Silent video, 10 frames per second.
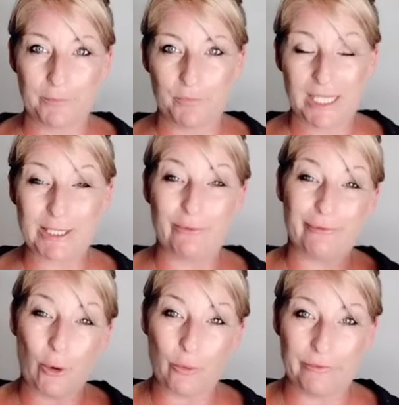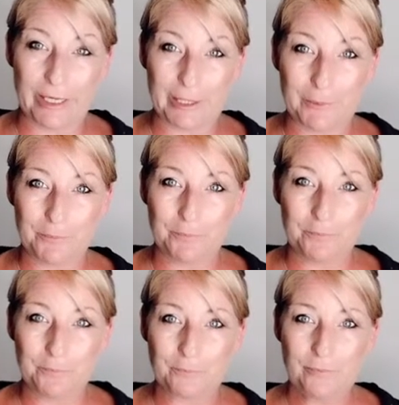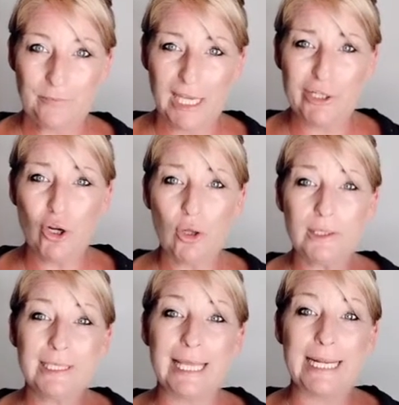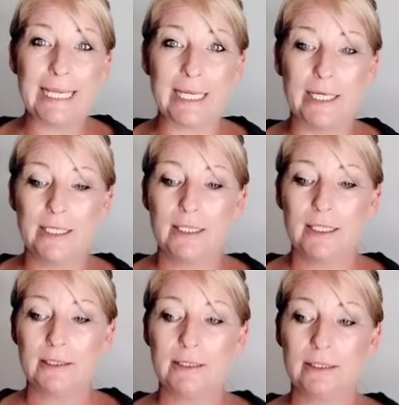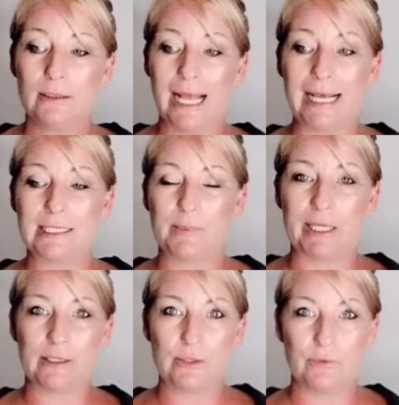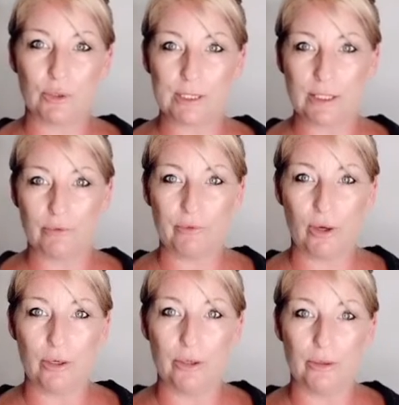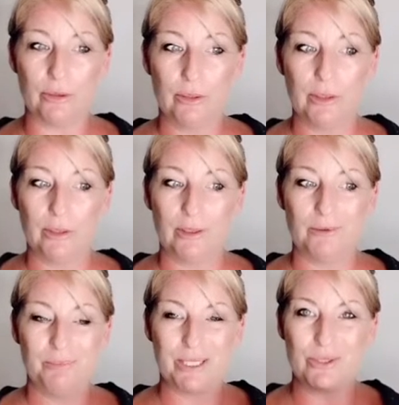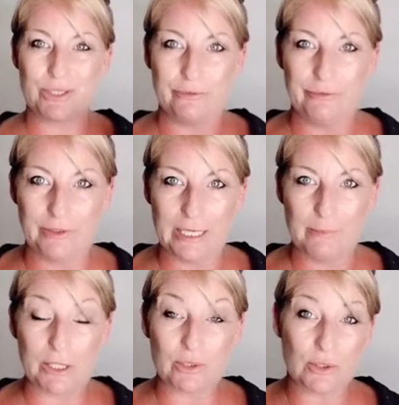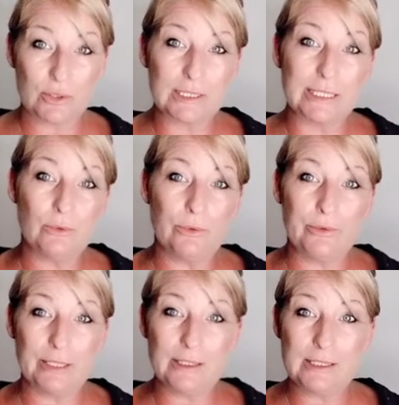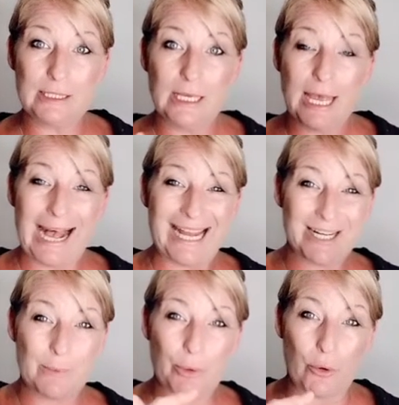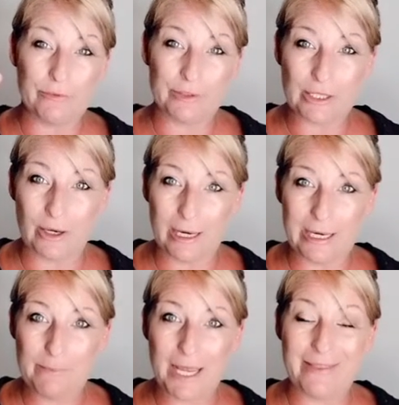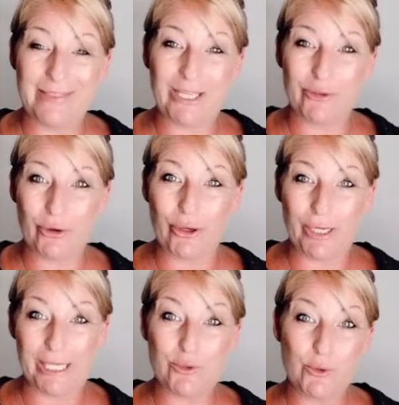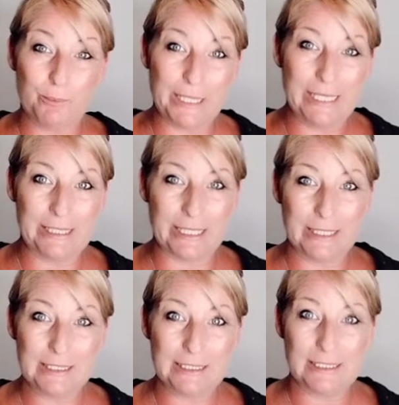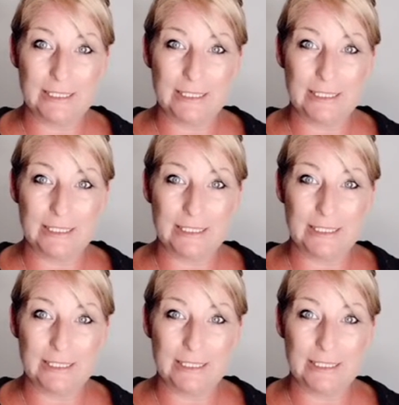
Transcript: that's evolving, and not letting little aspects of yourself go because of fear, because those little things add up over time and they turn into big things.